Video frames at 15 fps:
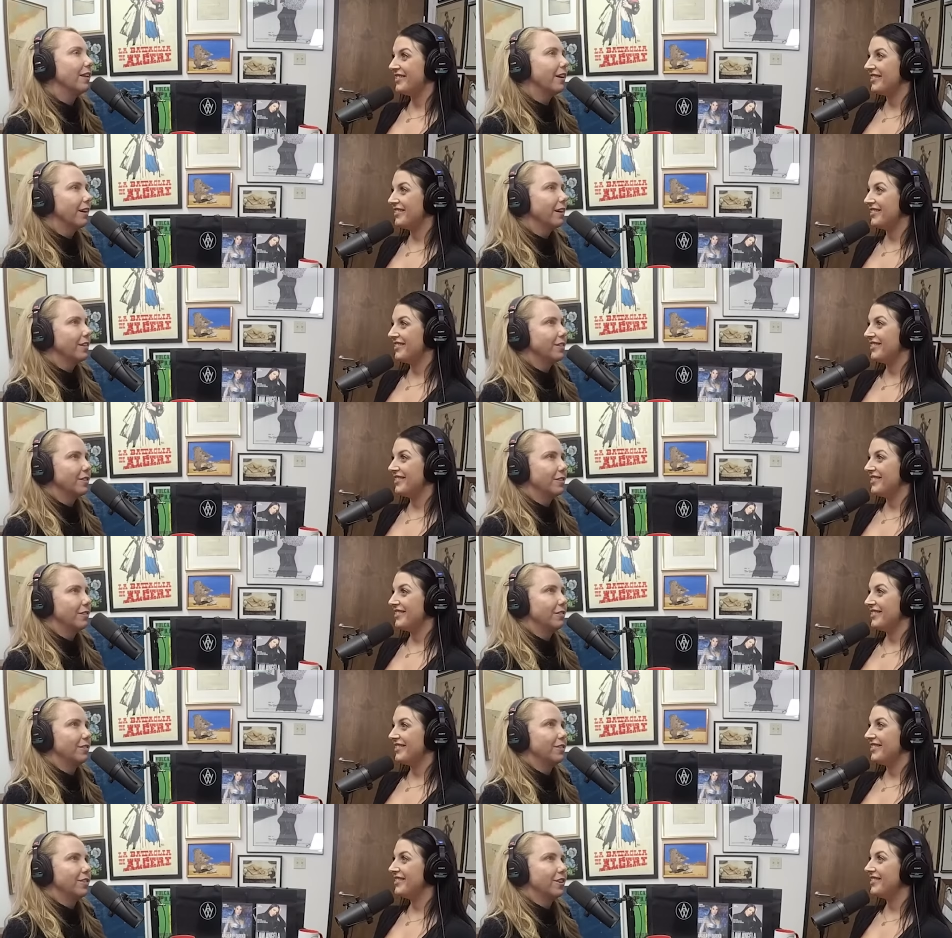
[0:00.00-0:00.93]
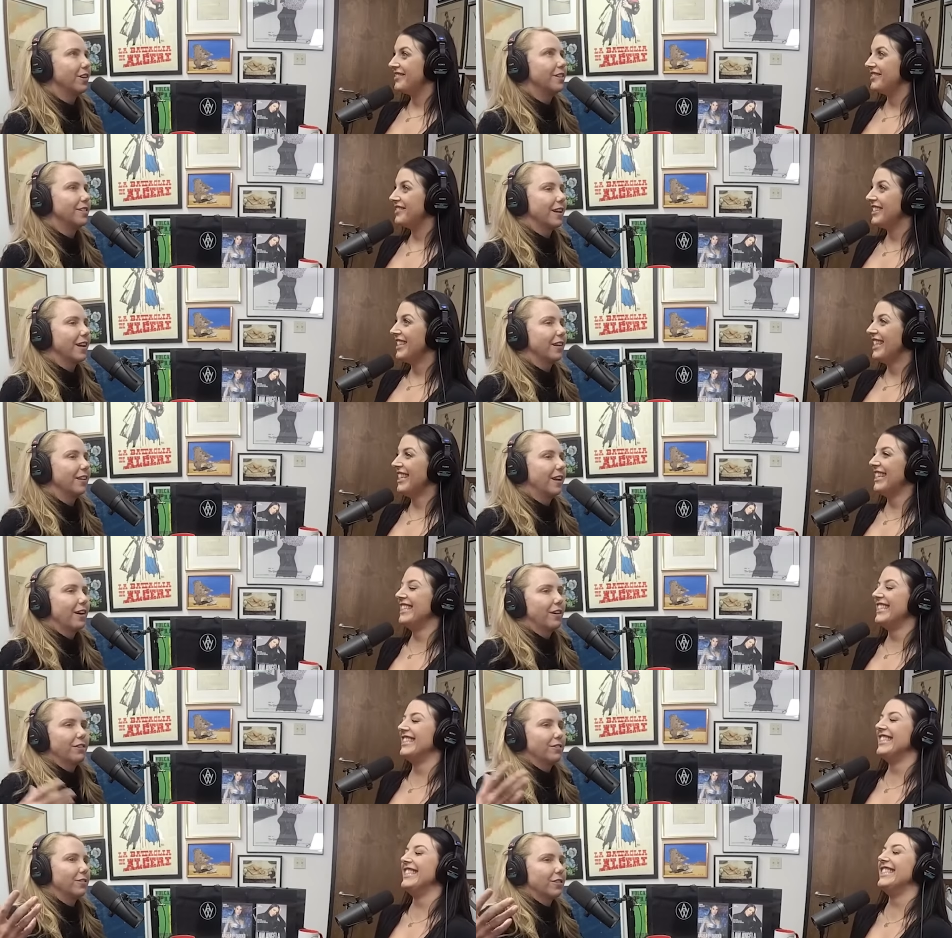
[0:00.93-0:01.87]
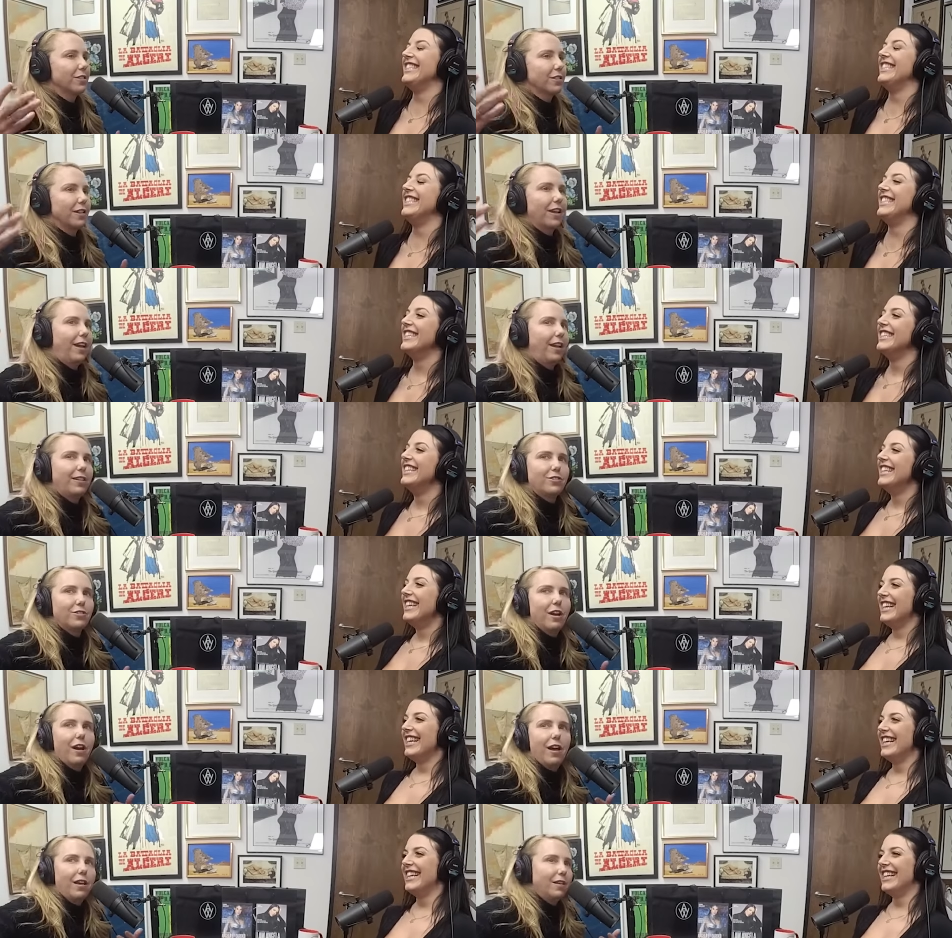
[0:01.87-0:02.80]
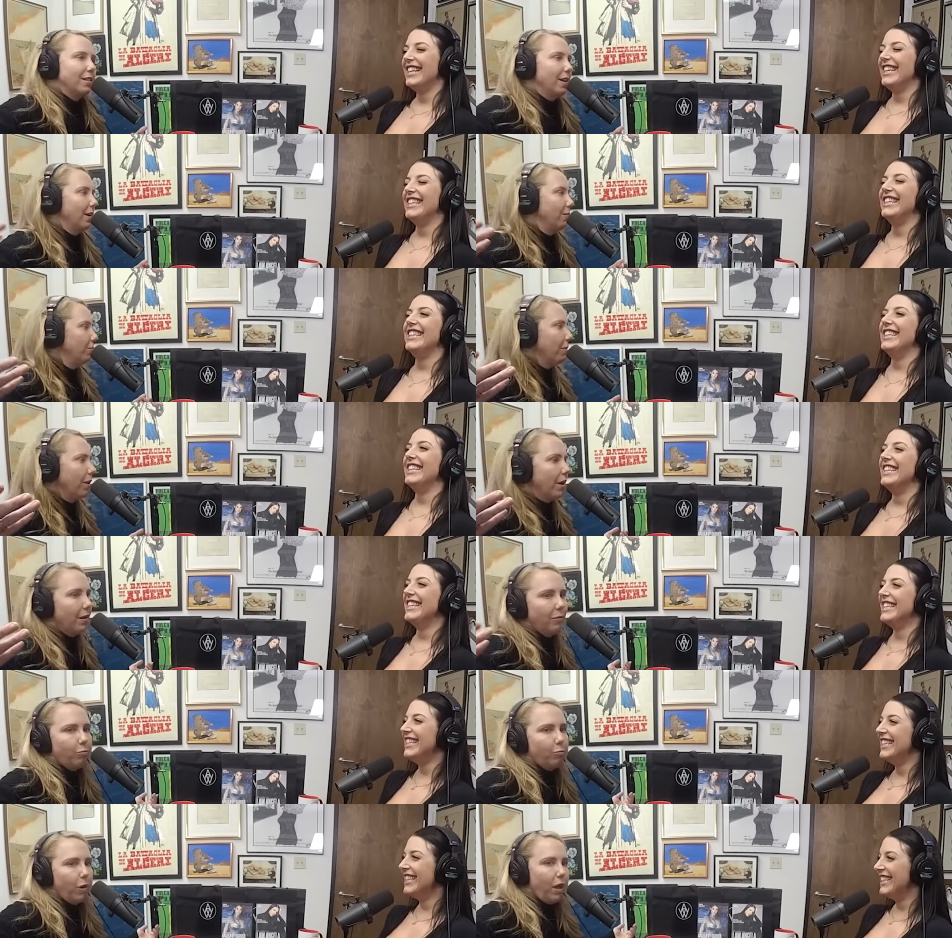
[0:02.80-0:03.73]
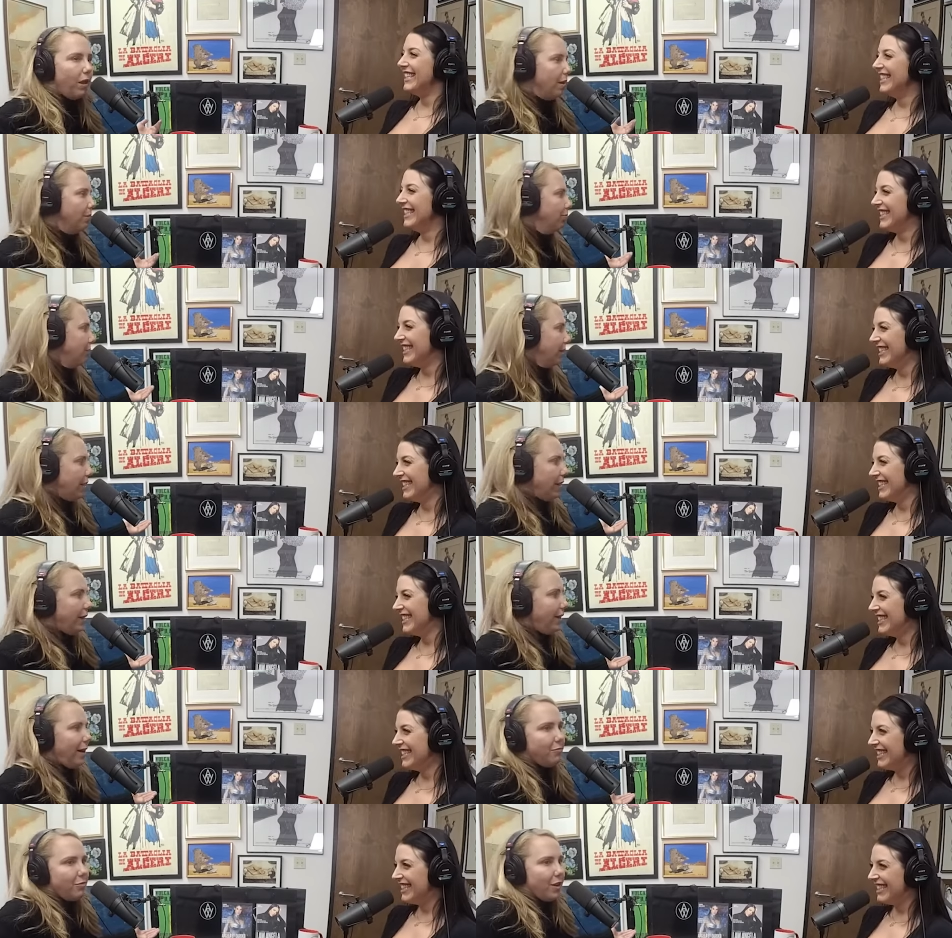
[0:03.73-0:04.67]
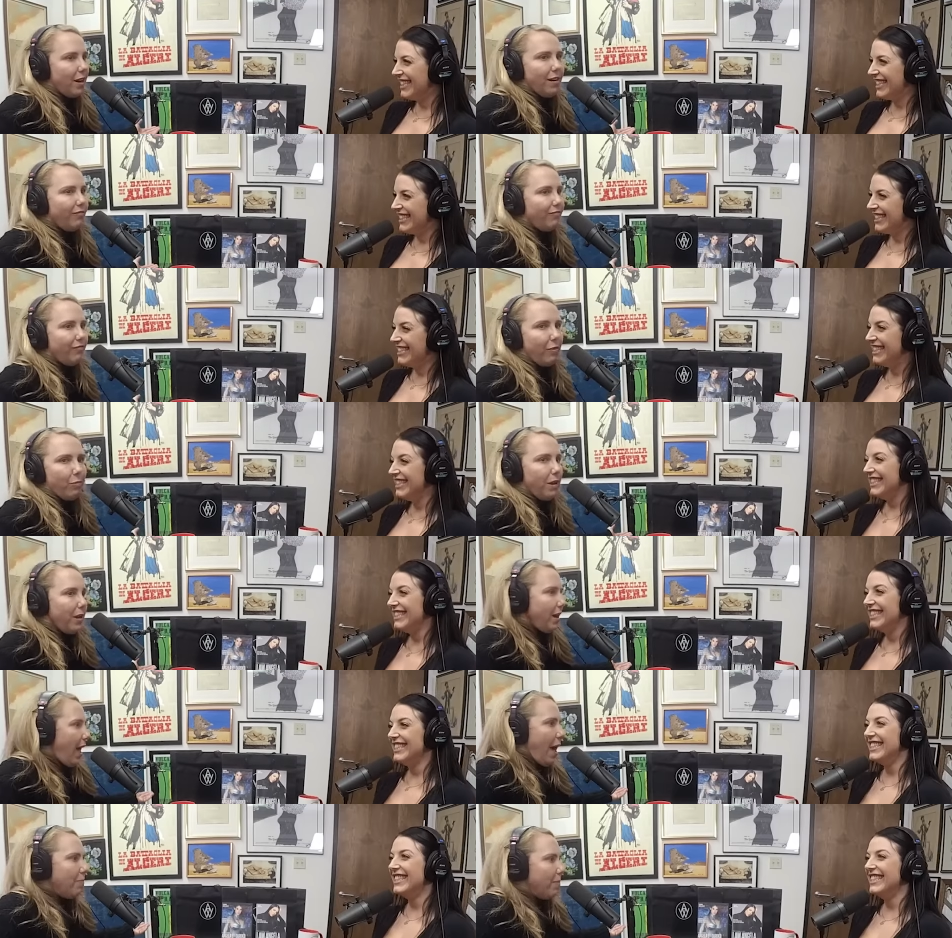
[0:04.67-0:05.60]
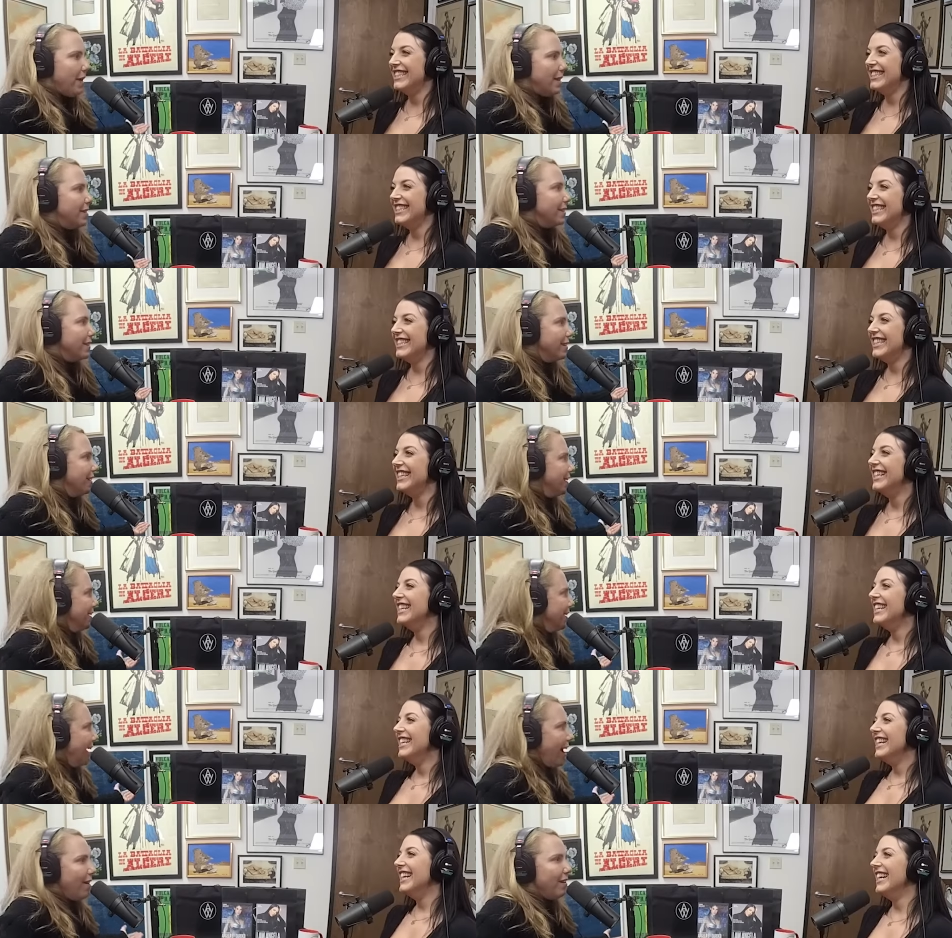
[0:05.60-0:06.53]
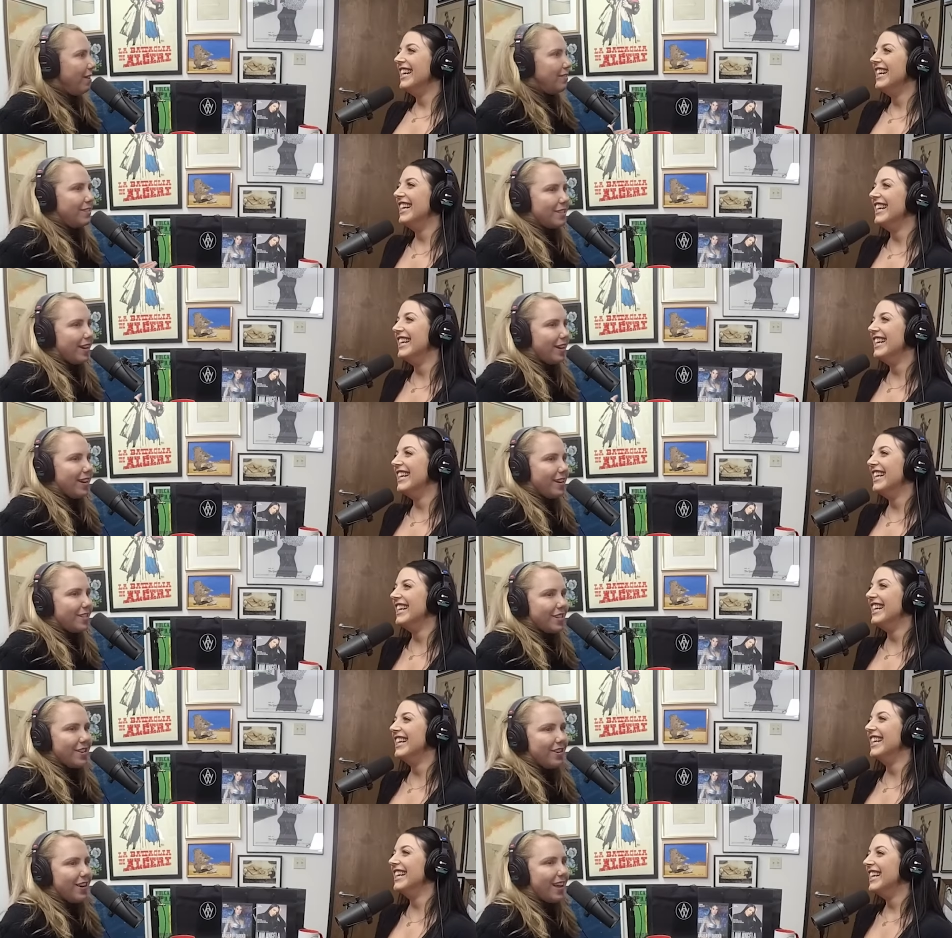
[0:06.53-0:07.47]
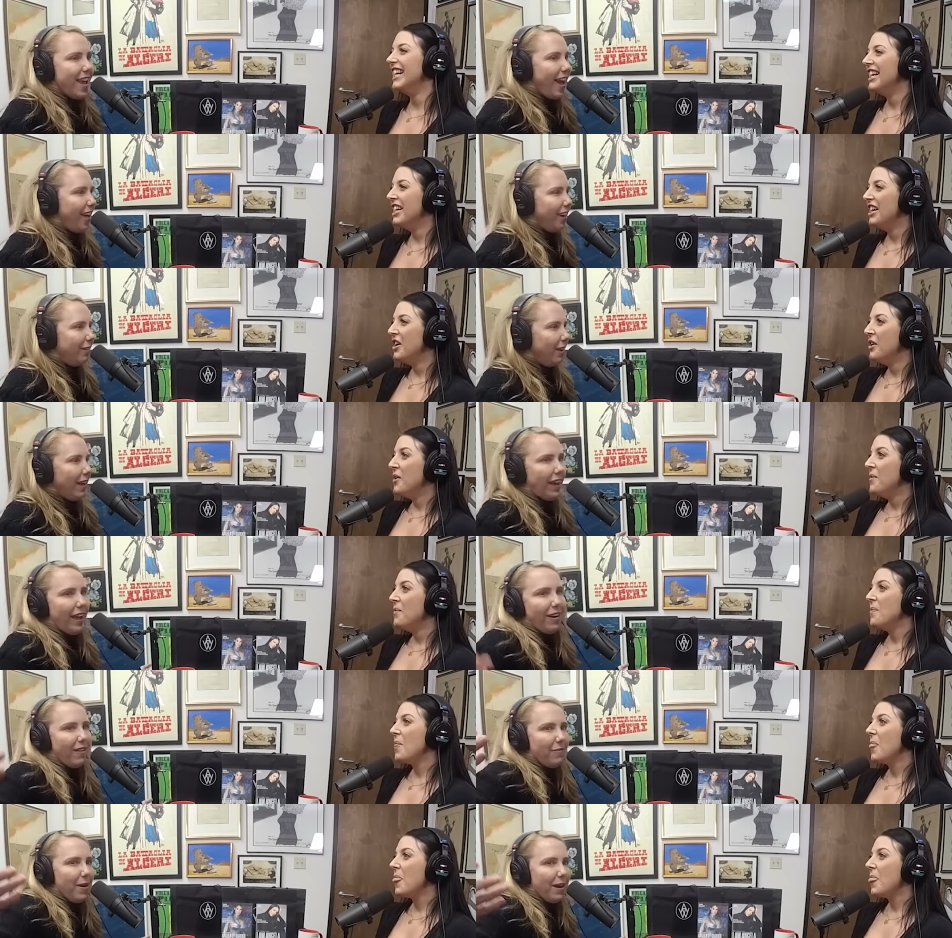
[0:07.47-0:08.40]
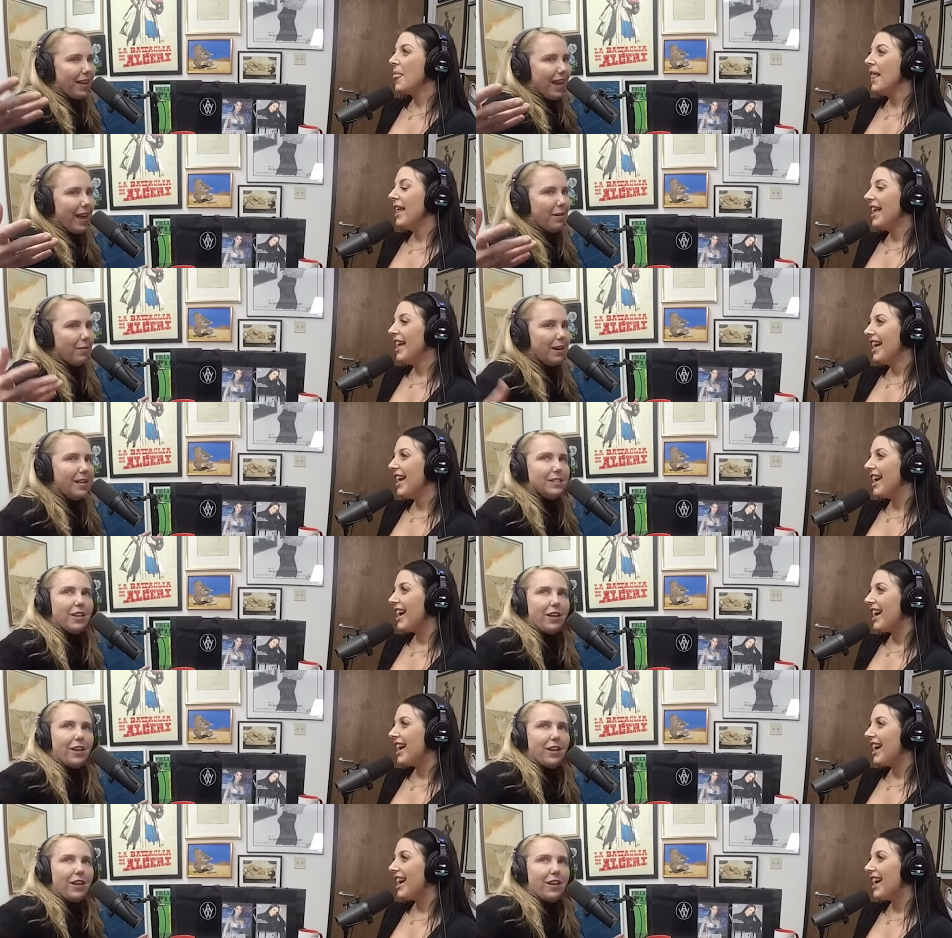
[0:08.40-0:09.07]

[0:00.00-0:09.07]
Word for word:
Speaker 1: hilarious too, because John Stagliano is just like trying, he's like, what, what, I'm trying to, what happened? I haven't even started shooting yet. Like, I don't have my camera. And